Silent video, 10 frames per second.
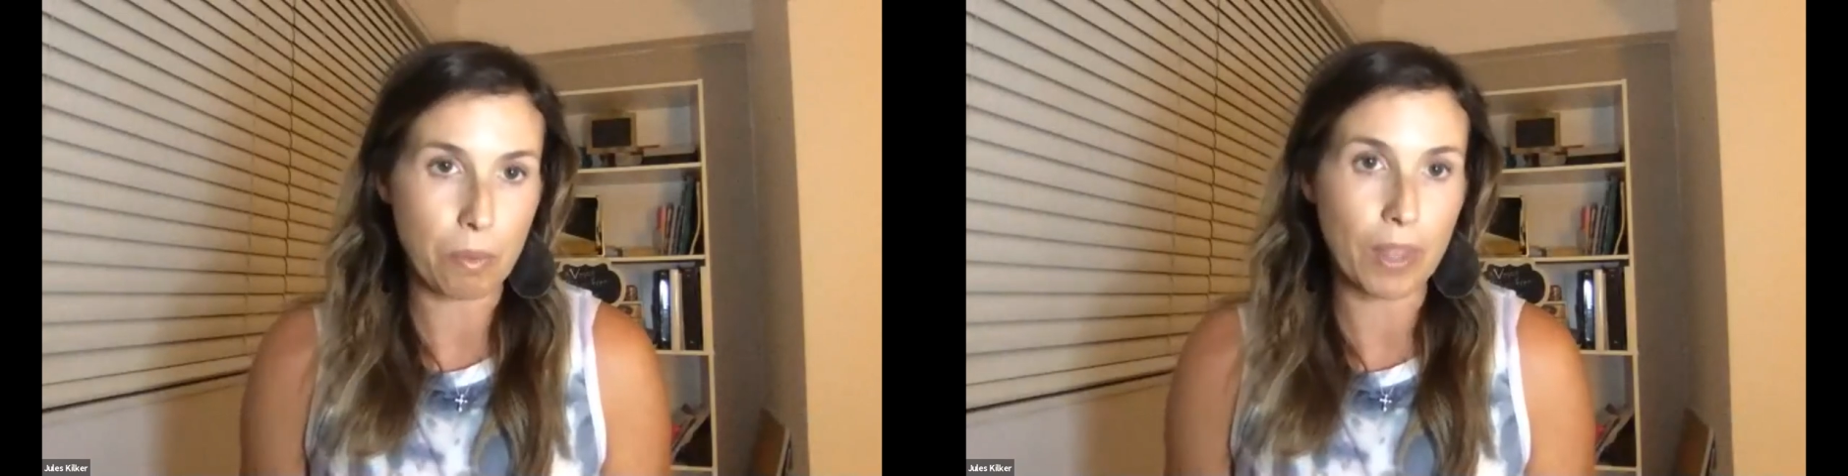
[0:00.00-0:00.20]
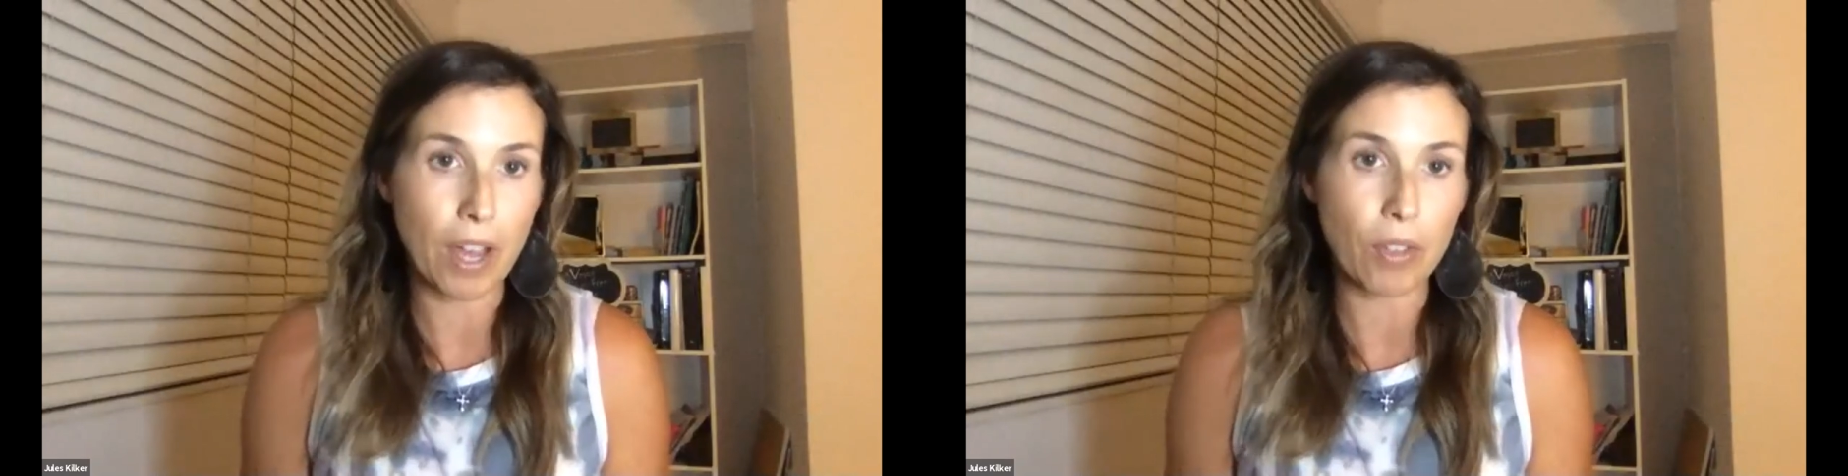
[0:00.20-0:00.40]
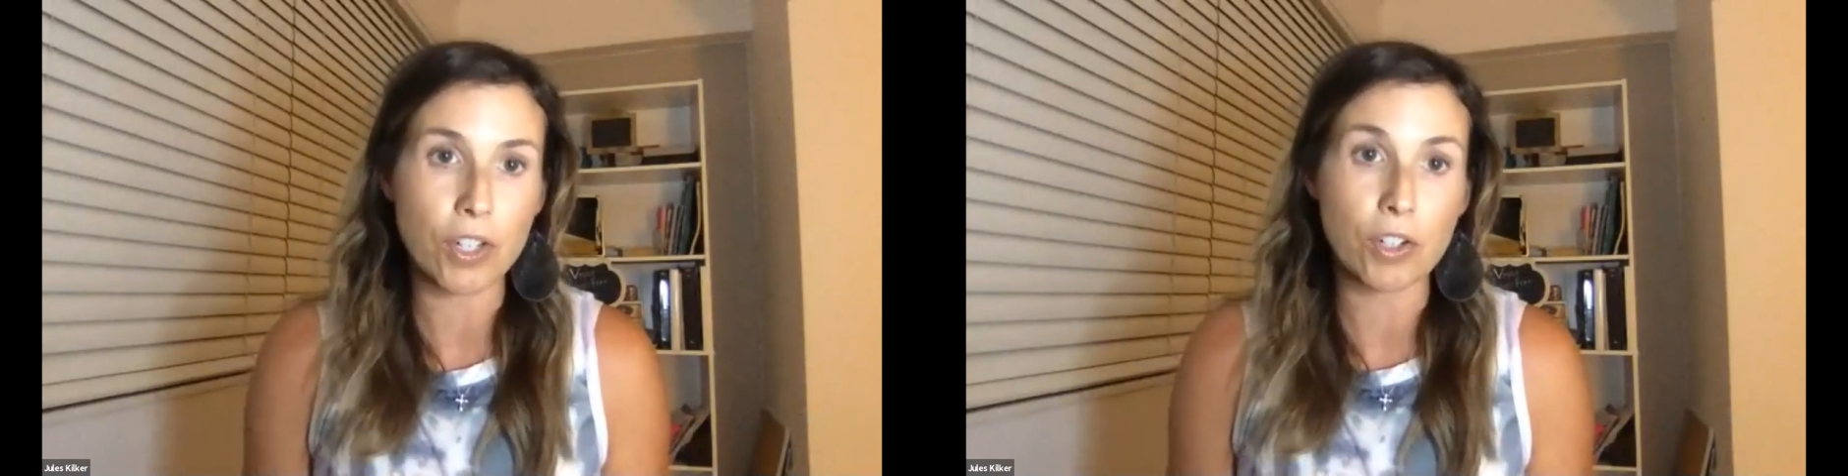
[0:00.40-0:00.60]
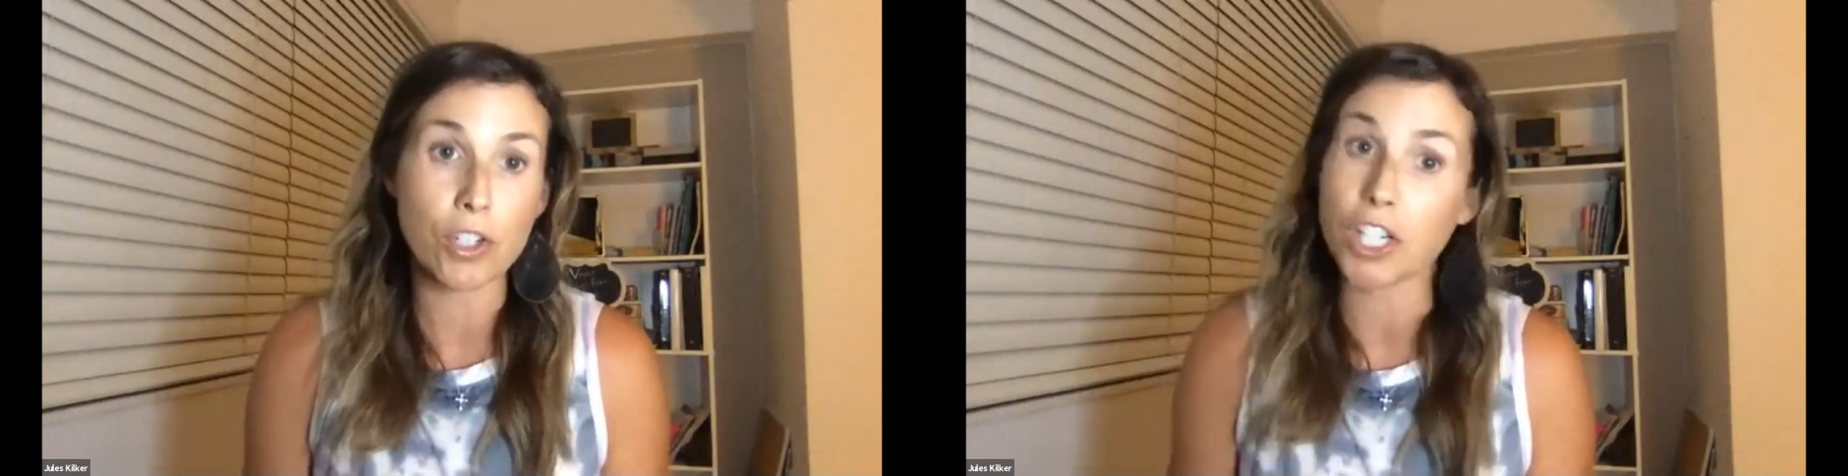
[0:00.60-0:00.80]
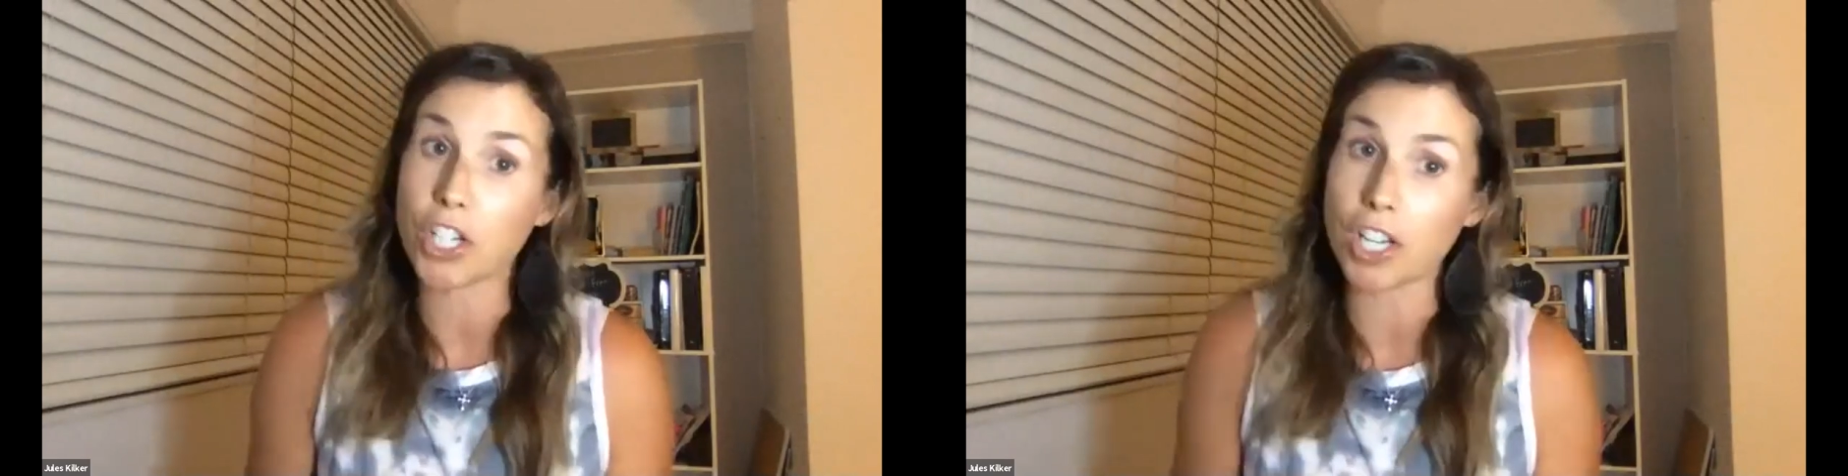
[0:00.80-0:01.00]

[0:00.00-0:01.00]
without the nutrition